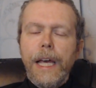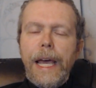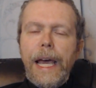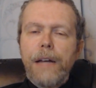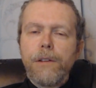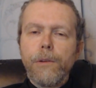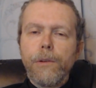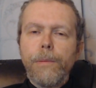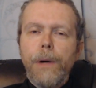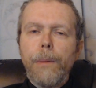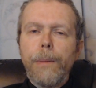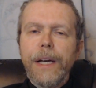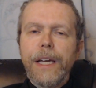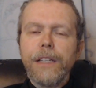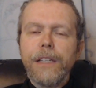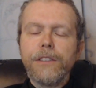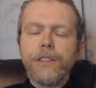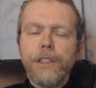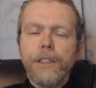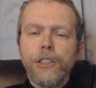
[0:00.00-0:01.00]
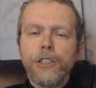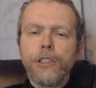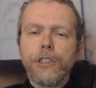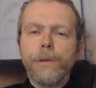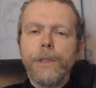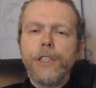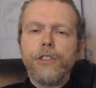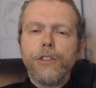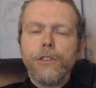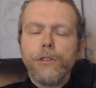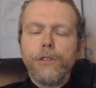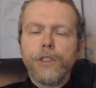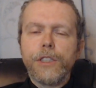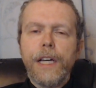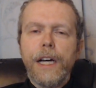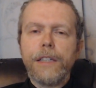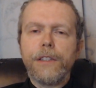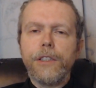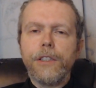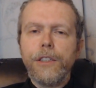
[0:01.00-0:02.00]
And Republicans initially choose
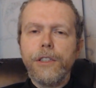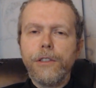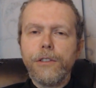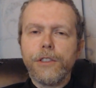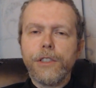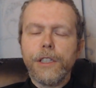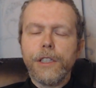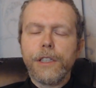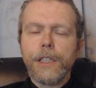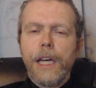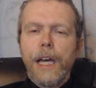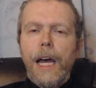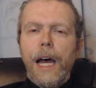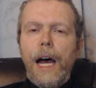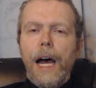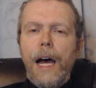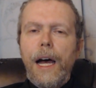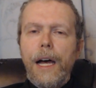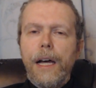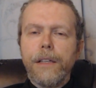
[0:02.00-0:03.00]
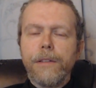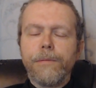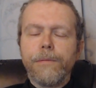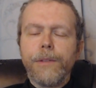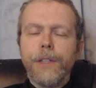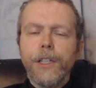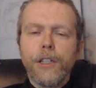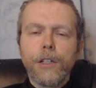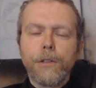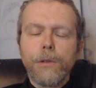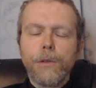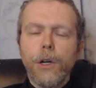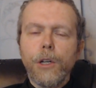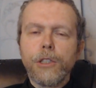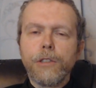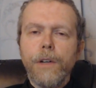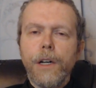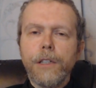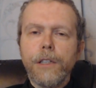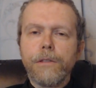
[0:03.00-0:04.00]
not to use it. Theodore
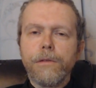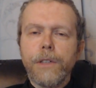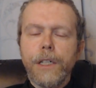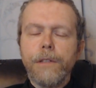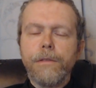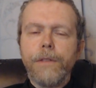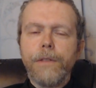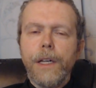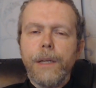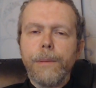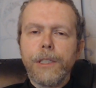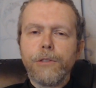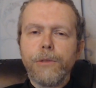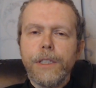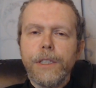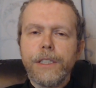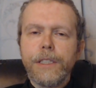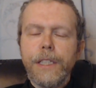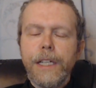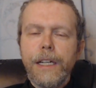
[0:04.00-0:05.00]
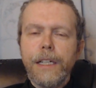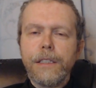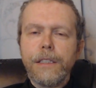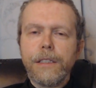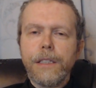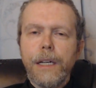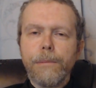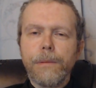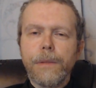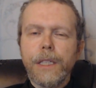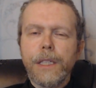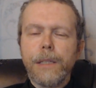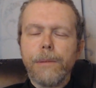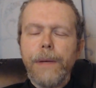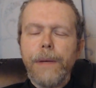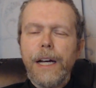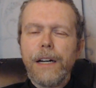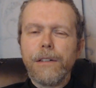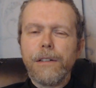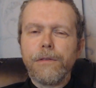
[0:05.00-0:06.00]
Roosevelt very famously says, I'm going to
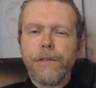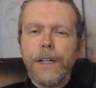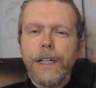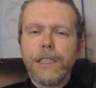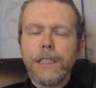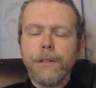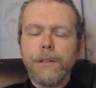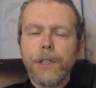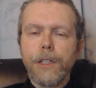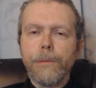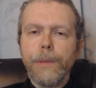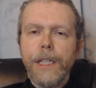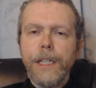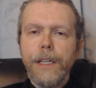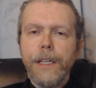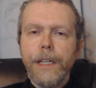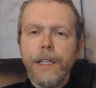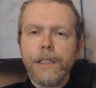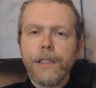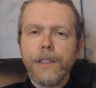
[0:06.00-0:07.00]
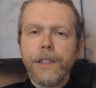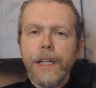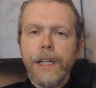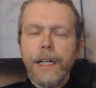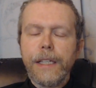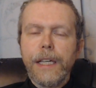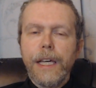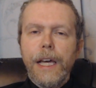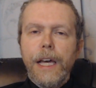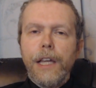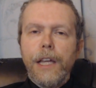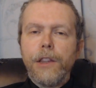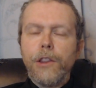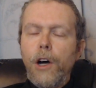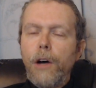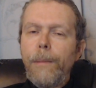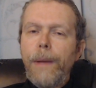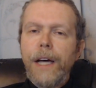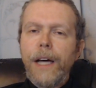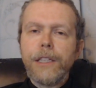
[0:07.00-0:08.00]
paraphrase a little bit here, that
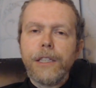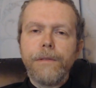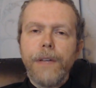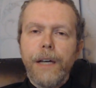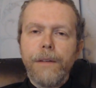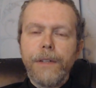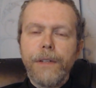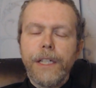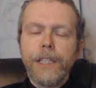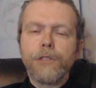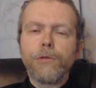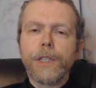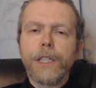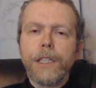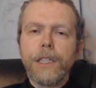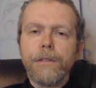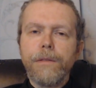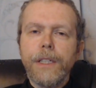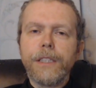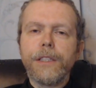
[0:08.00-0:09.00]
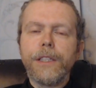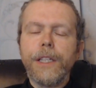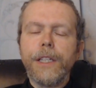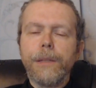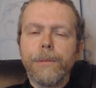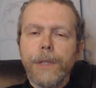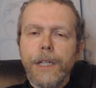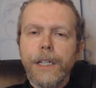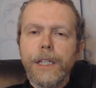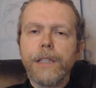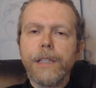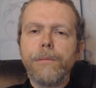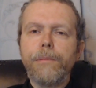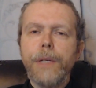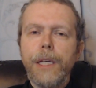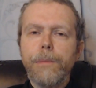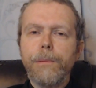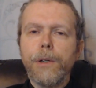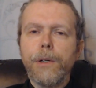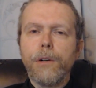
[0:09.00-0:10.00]
no amount of evidence would convince the American
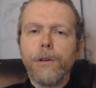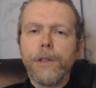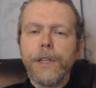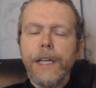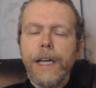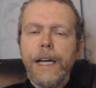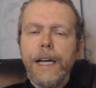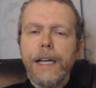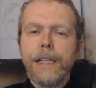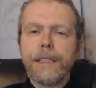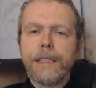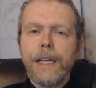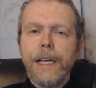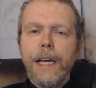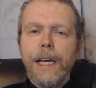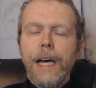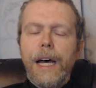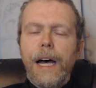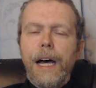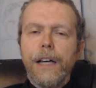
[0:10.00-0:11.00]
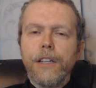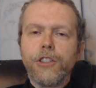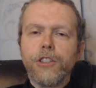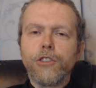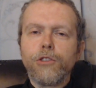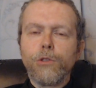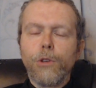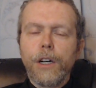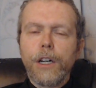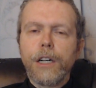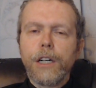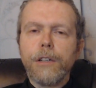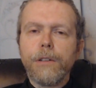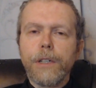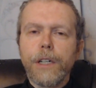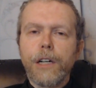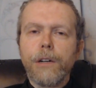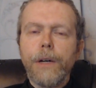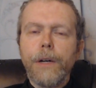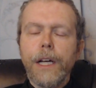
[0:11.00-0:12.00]
people that a store
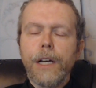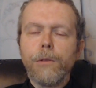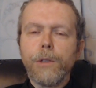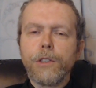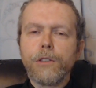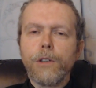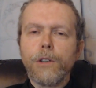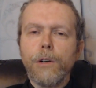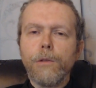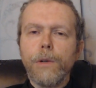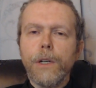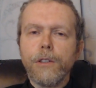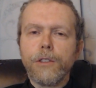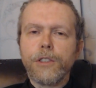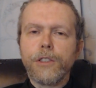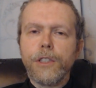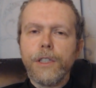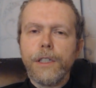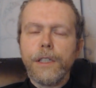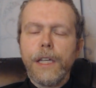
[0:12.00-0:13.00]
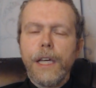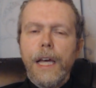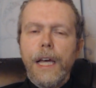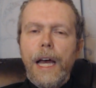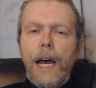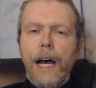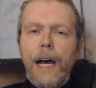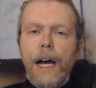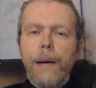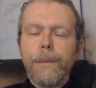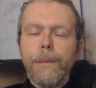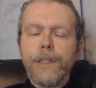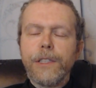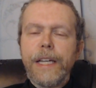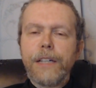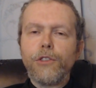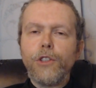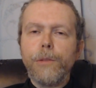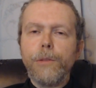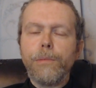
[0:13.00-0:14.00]
clerk like Woodrow Wilson was
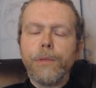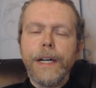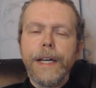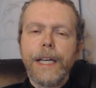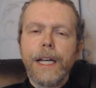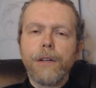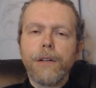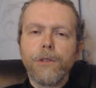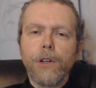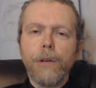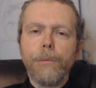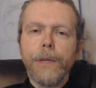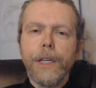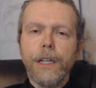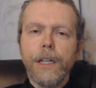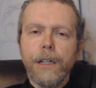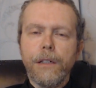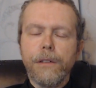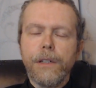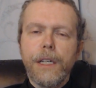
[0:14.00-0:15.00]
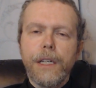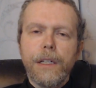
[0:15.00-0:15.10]
actually playing a Romeo.